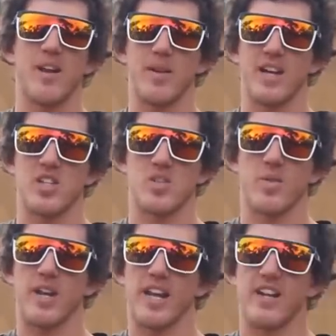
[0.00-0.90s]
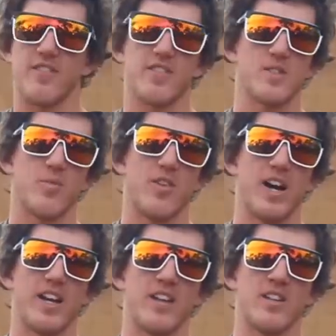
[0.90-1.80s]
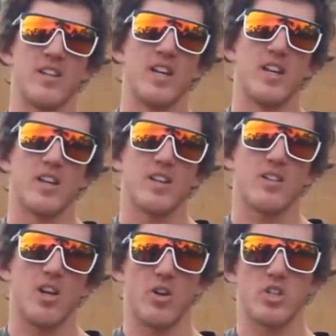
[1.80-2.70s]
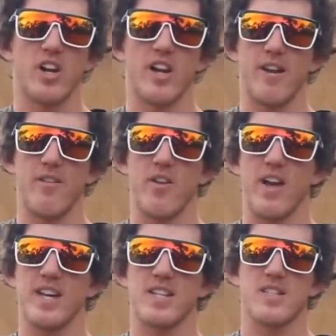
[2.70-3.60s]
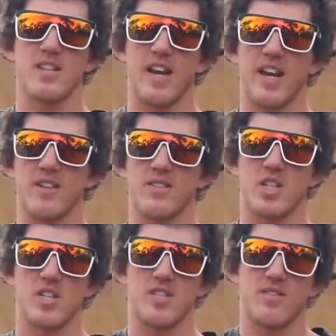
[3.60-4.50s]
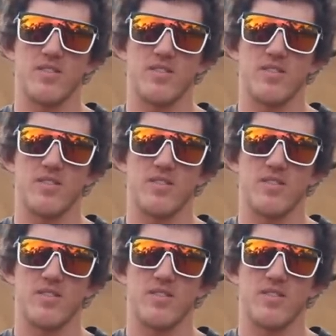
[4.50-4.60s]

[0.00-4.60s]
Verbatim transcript: I mean, I just went out there for some fun and whole shot at every race and just